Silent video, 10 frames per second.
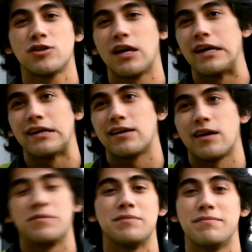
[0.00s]
like it
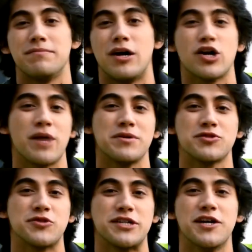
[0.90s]
can be
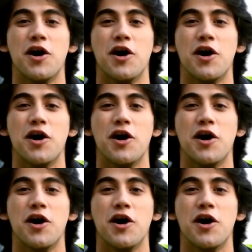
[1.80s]
biochemistry,